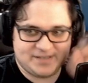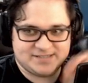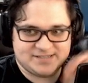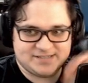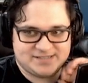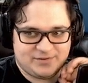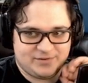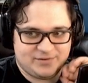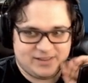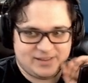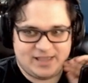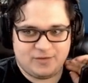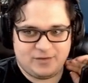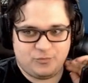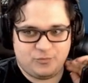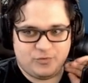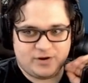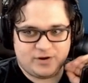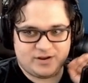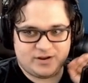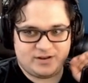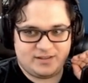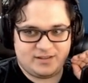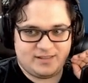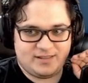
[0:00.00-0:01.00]
they were like, we're
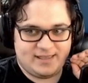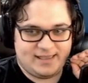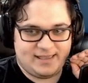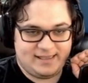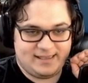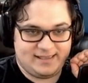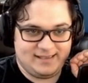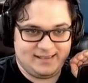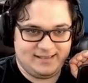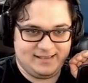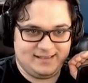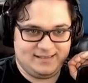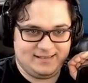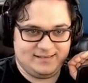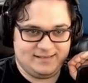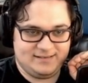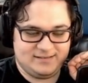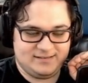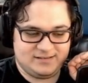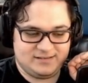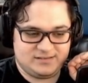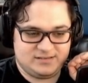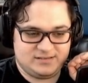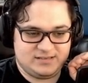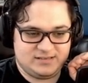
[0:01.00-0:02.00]
gonna like
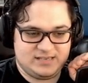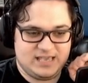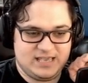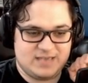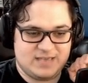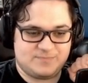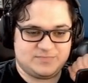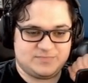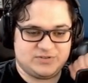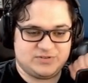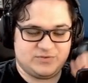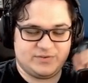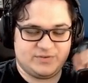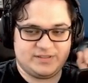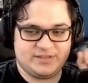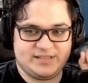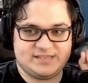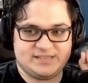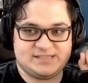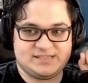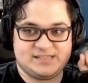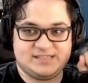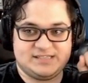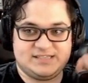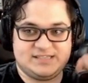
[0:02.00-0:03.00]
keep doing
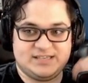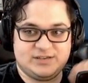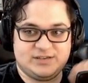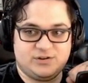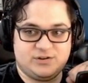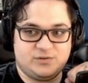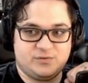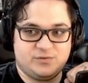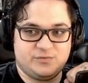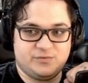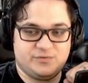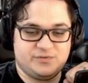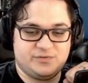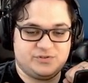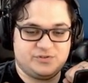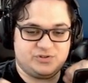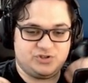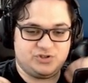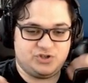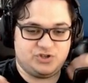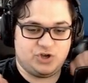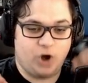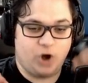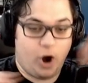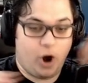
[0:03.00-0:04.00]
this until
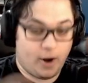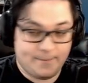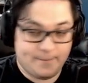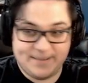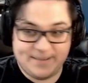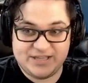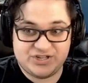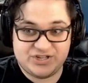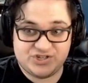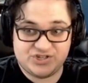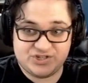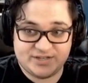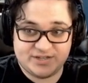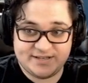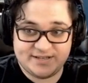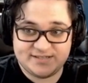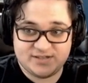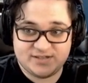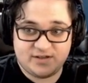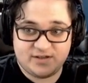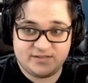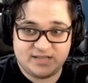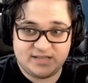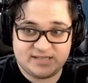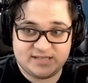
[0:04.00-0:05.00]
garbage is
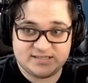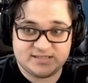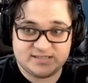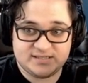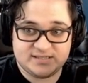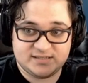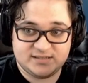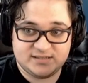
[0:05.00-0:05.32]
on this,